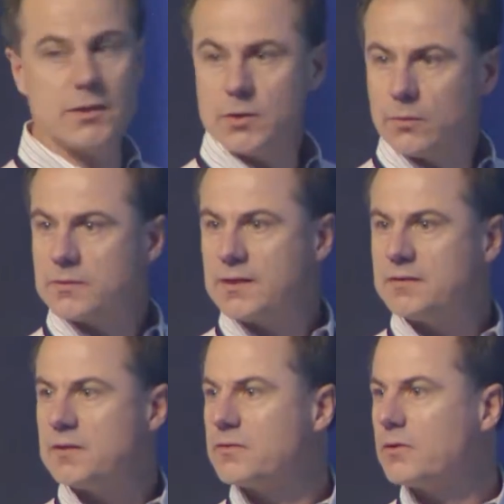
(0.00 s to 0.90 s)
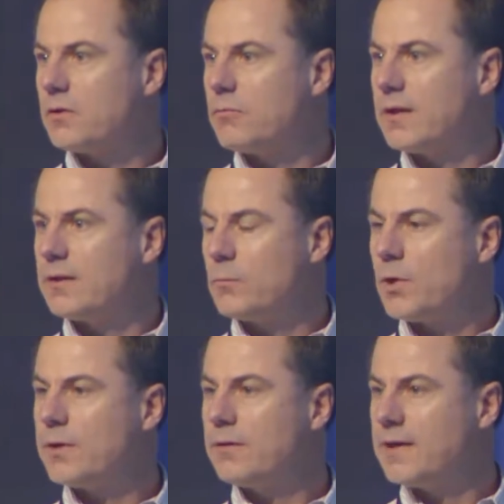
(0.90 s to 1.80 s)
don't tend to dissolve well in
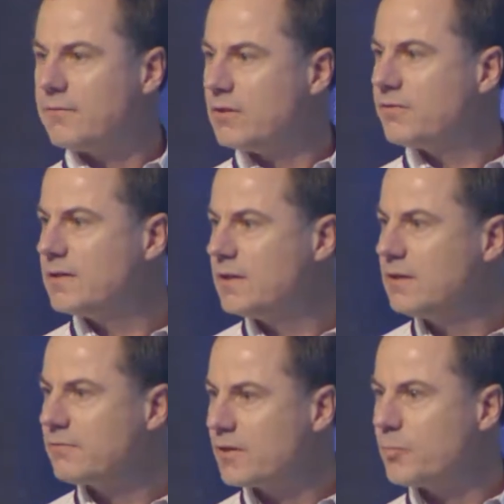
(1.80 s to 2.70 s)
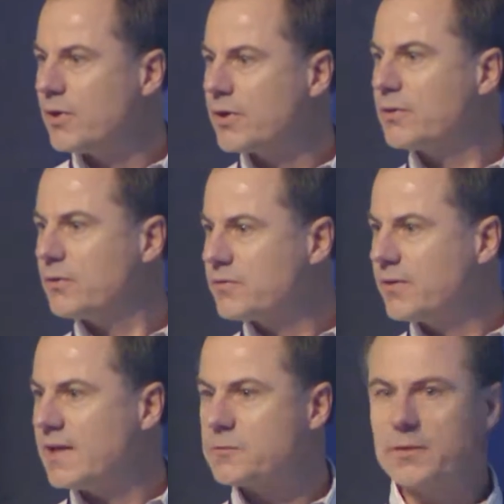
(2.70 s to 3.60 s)
water. They have an affinity for the particles, so
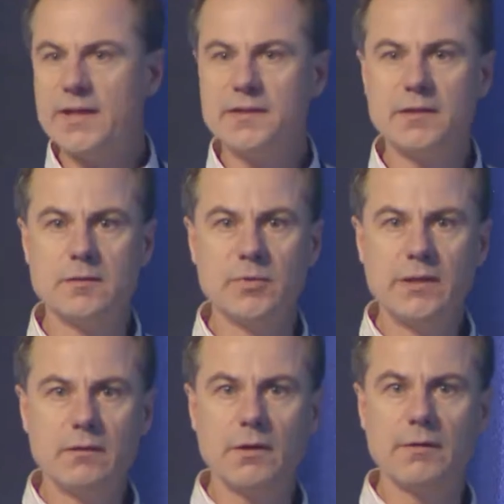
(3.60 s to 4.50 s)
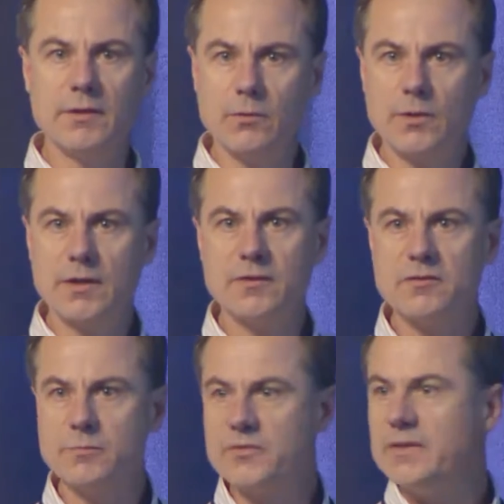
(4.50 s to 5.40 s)
that's where they tend to be. A lot of the
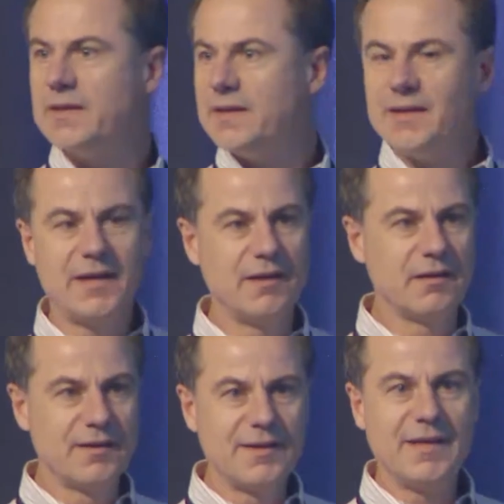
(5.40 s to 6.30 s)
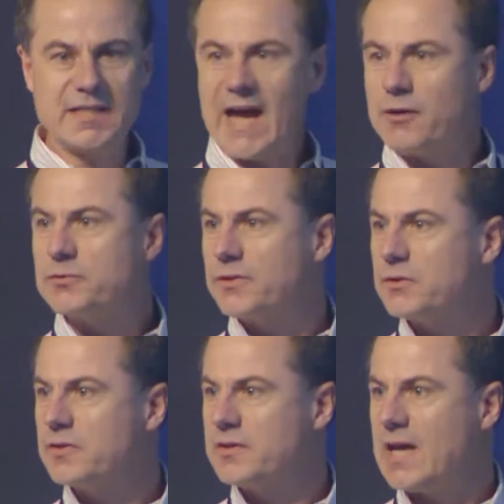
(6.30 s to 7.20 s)
organisms encounter
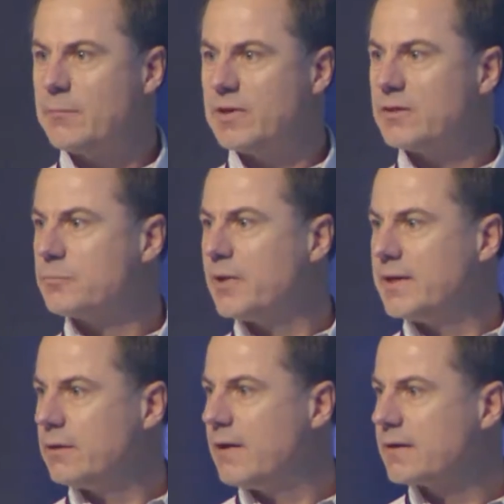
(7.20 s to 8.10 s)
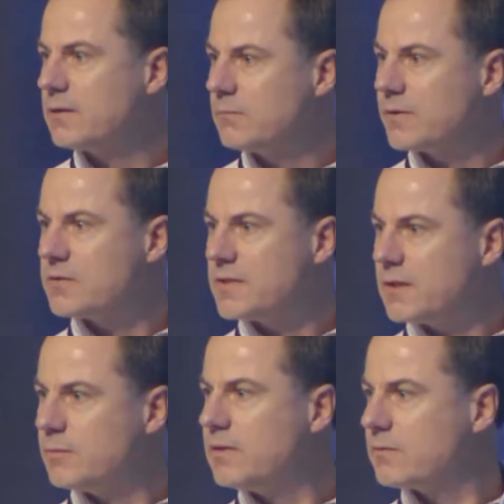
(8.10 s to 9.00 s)
those contaminants by interacting with the
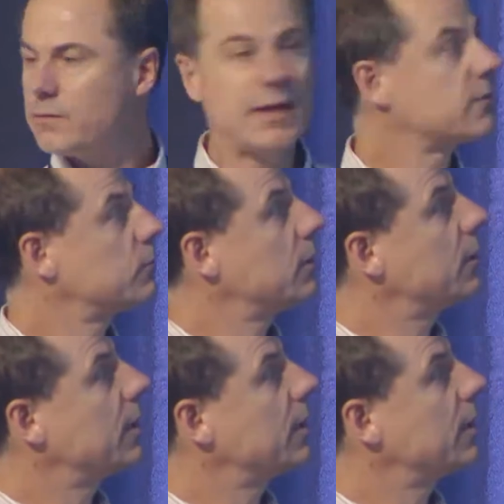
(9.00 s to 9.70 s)
sediment, so that's where a